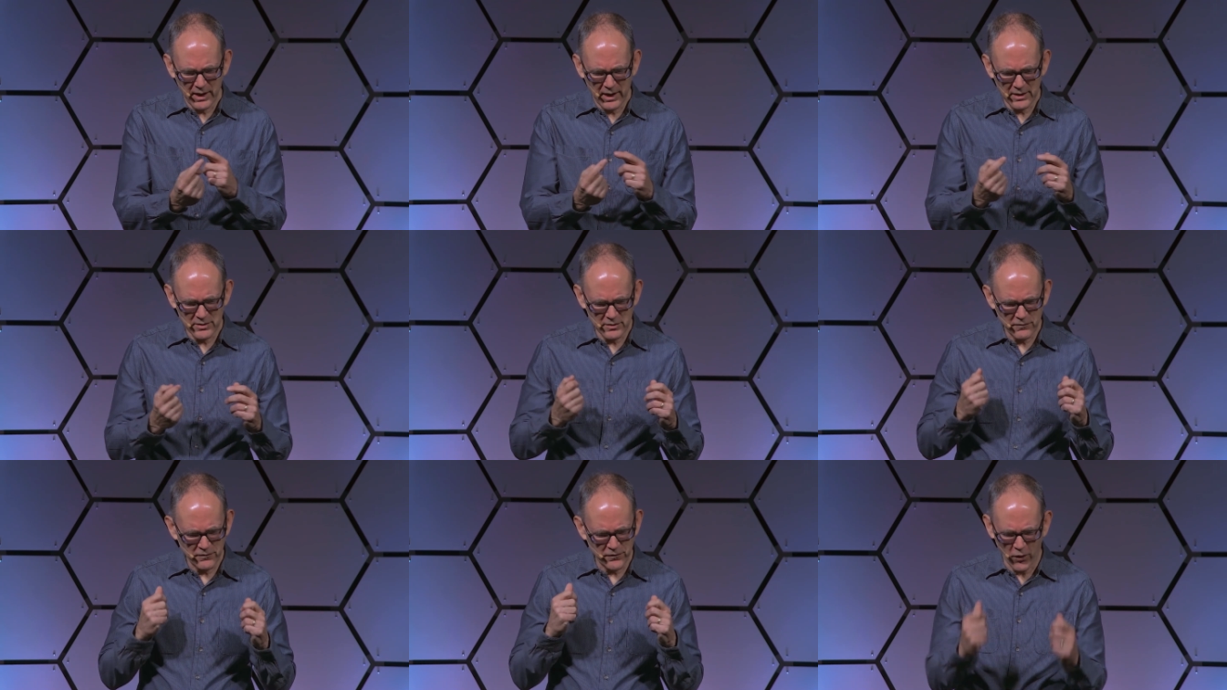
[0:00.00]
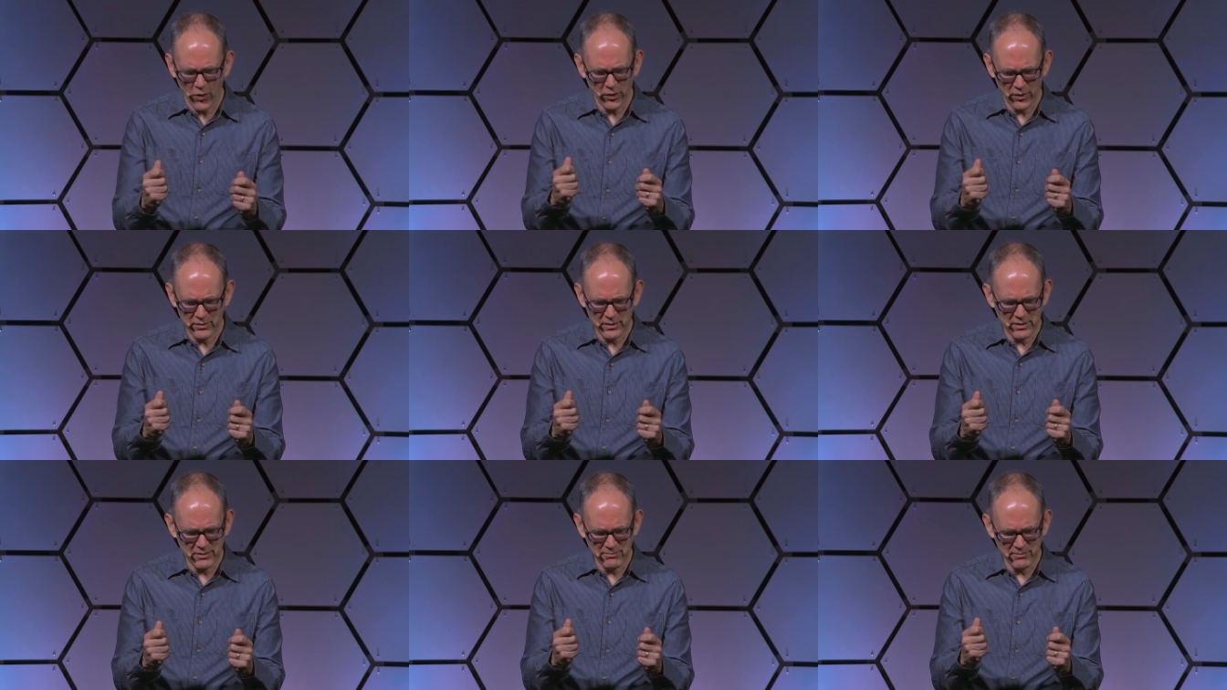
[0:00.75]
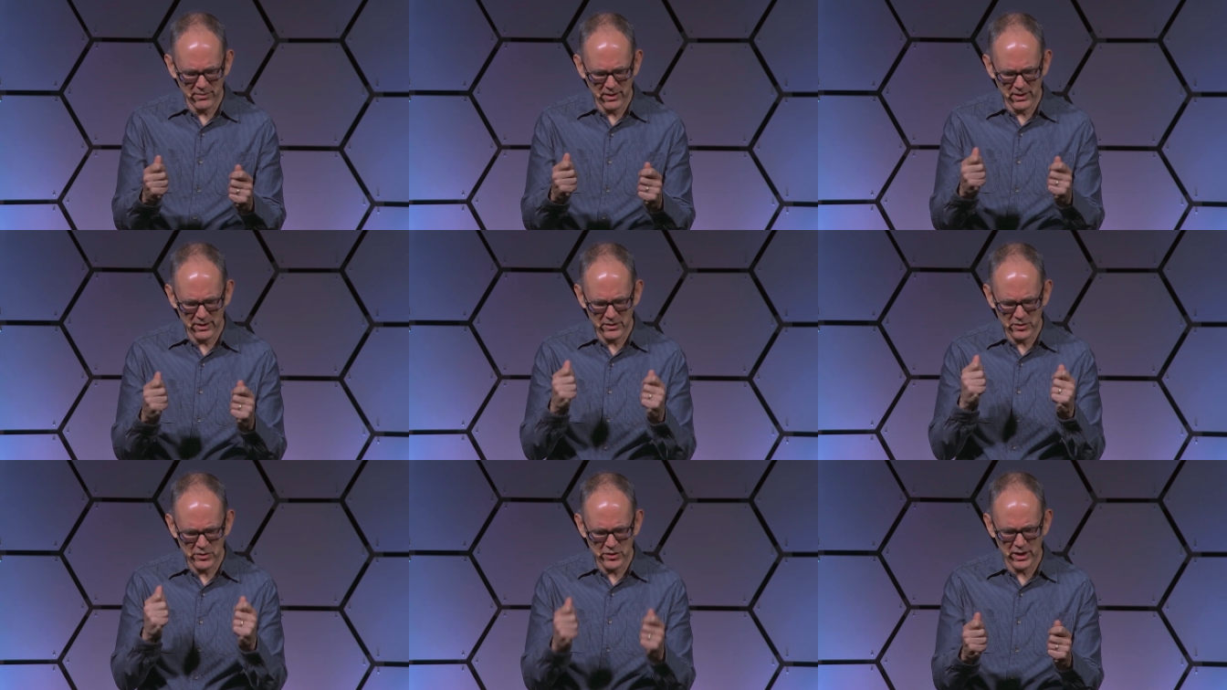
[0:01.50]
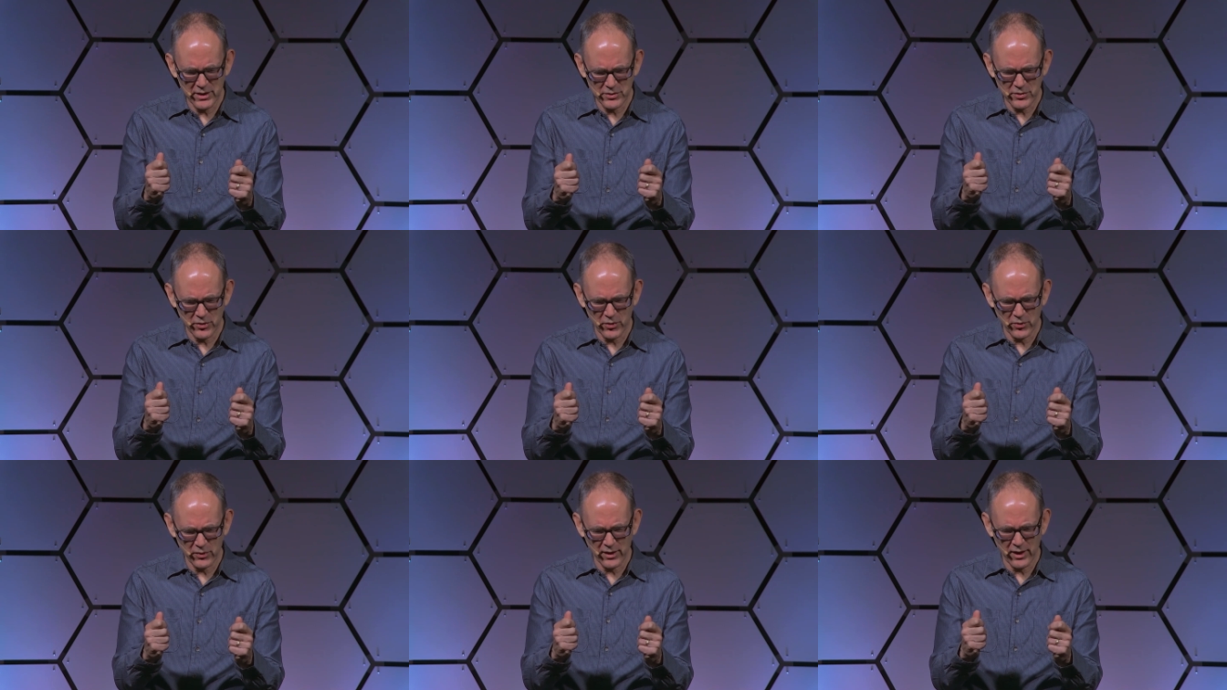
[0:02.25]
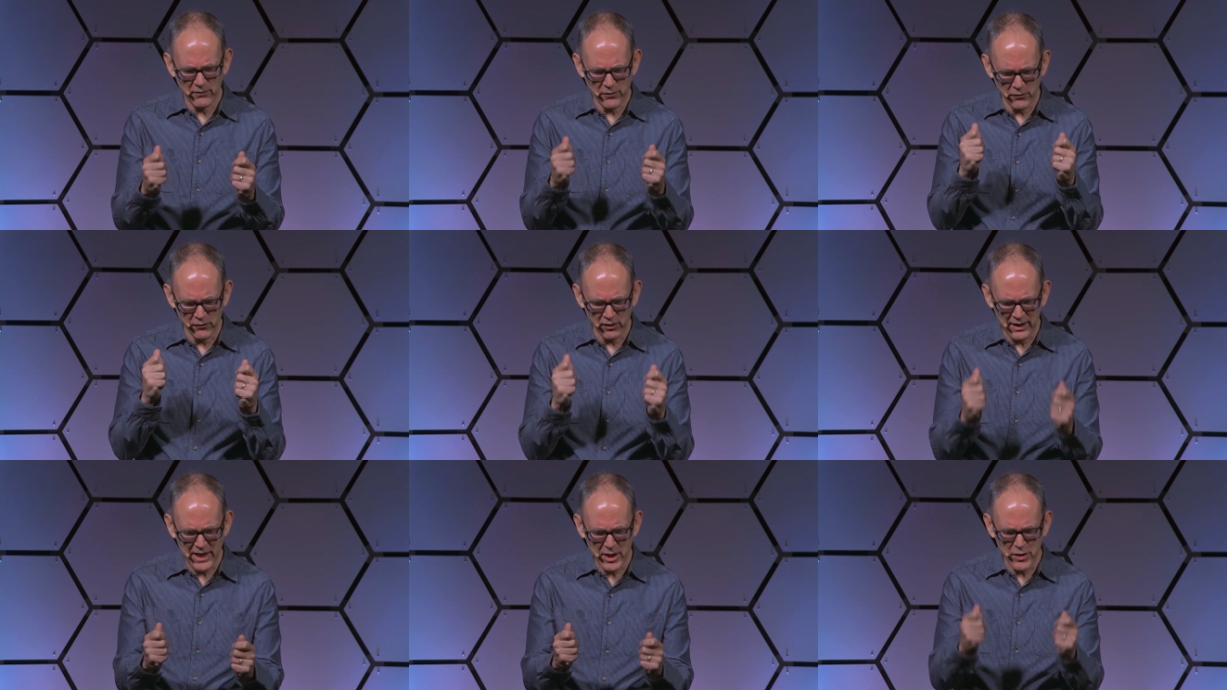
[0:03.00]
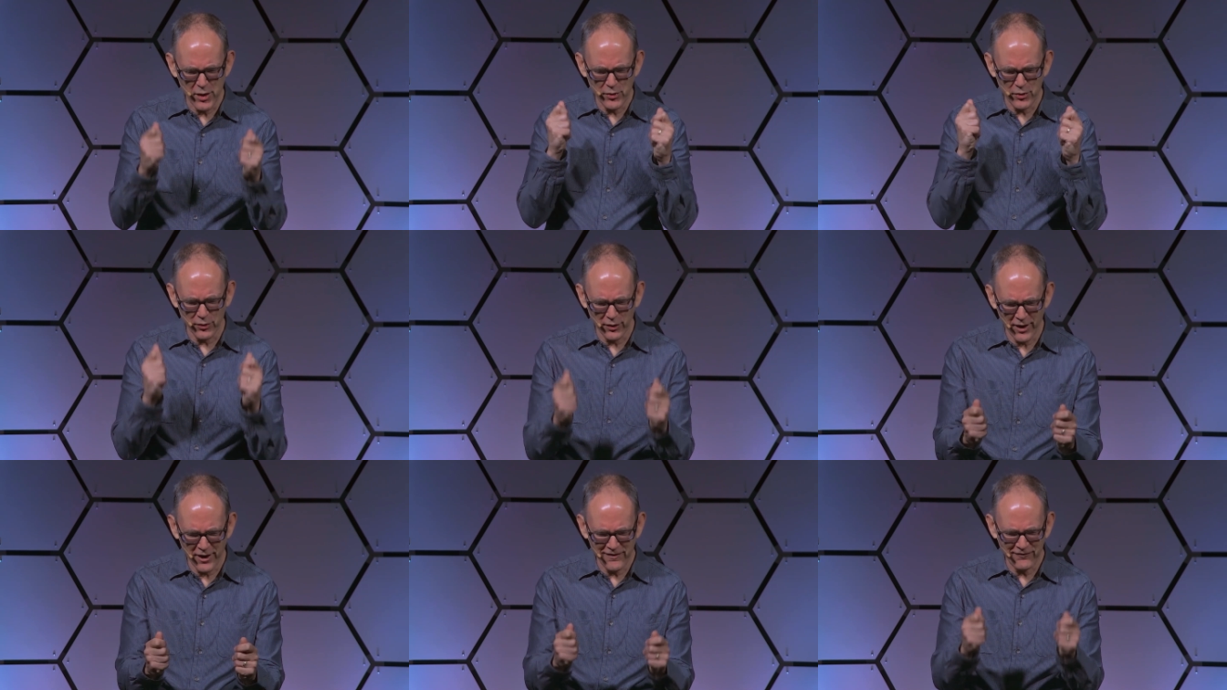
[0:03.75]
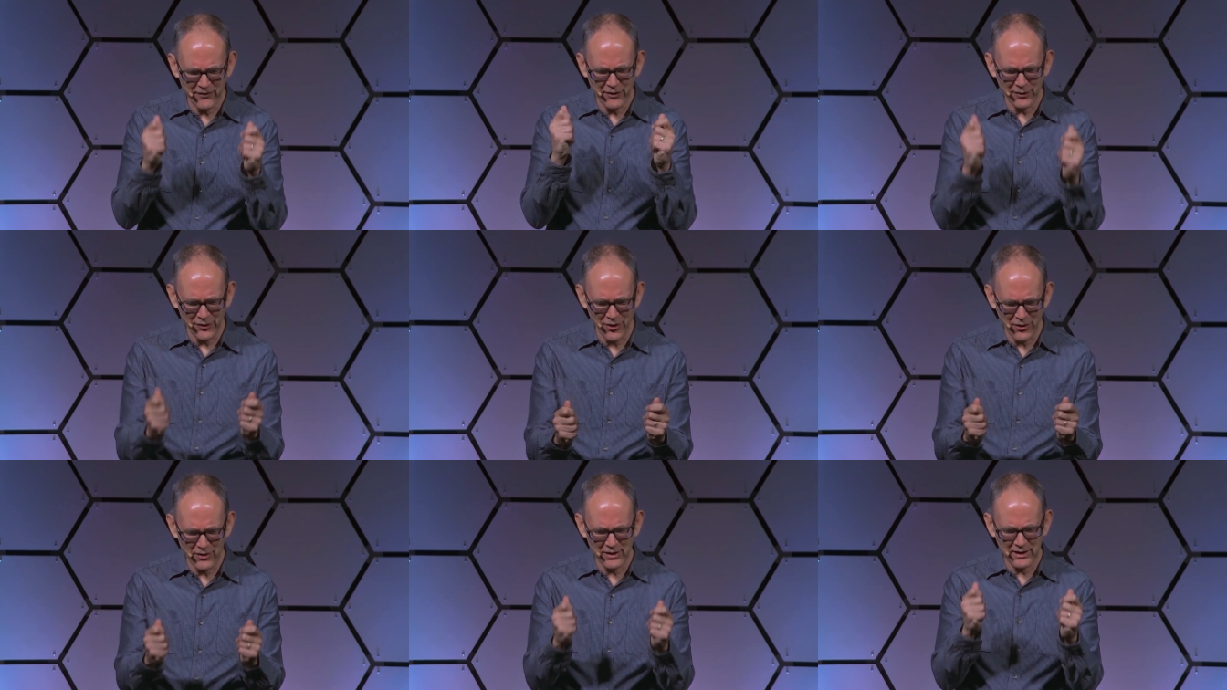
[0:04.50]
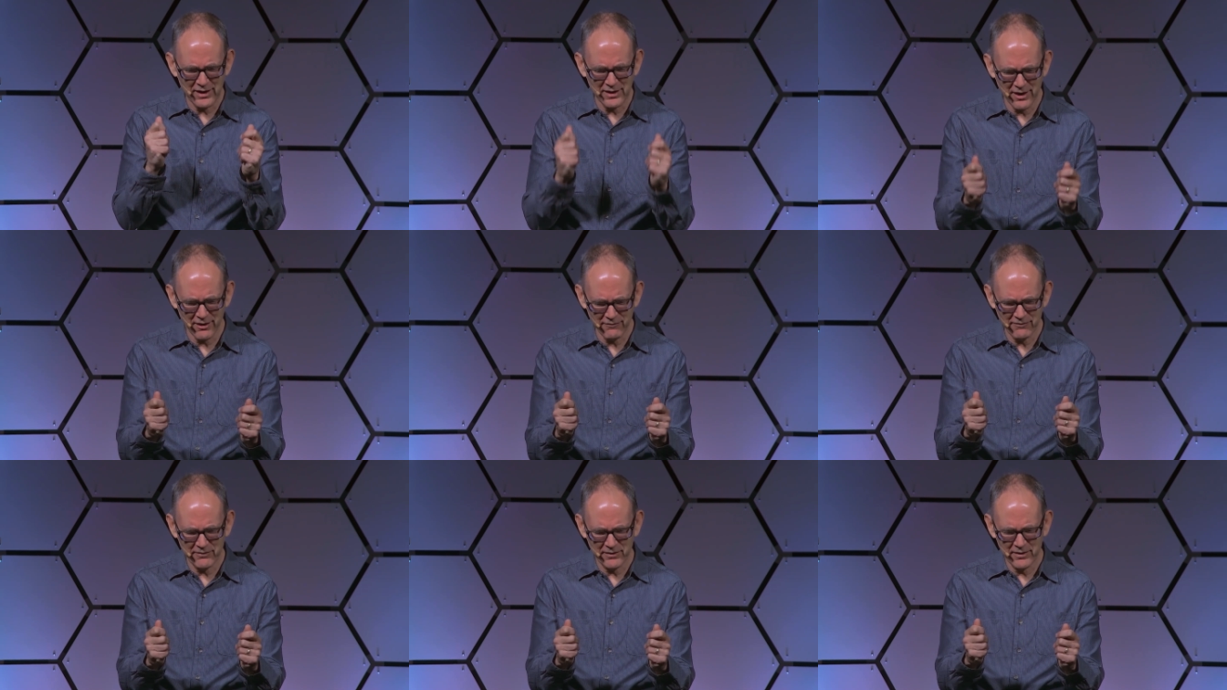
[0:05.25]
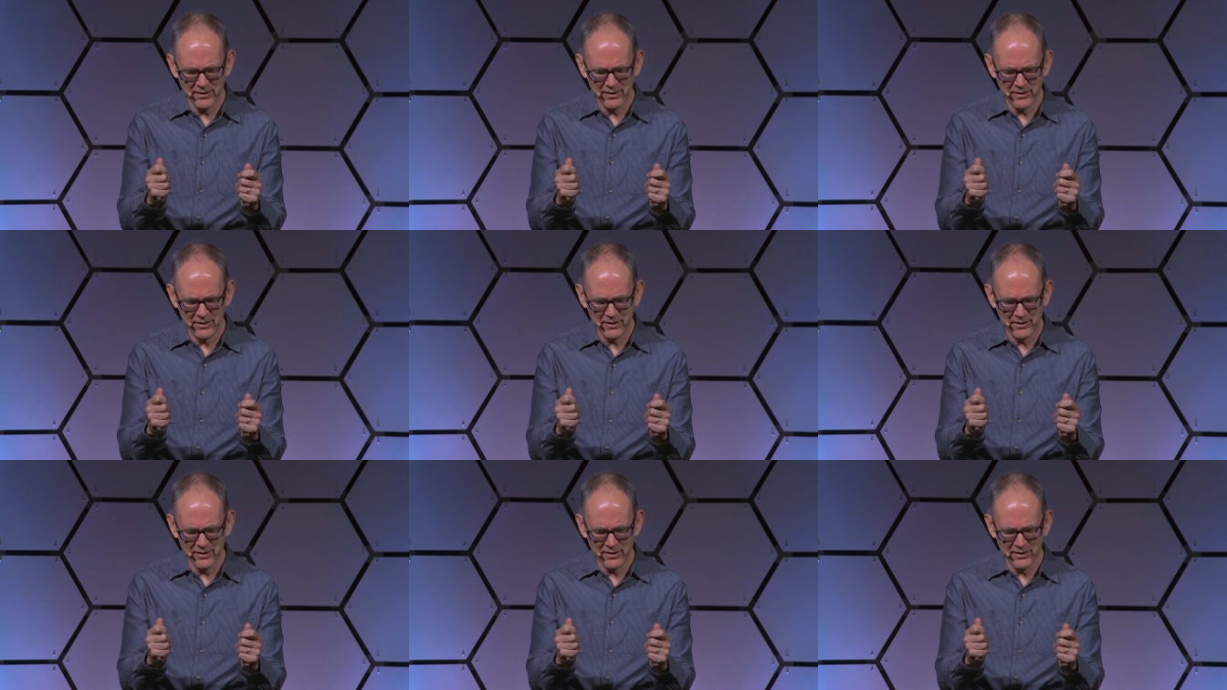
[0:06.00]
and just fall on Him and exchange your old life. You've led your life long enough.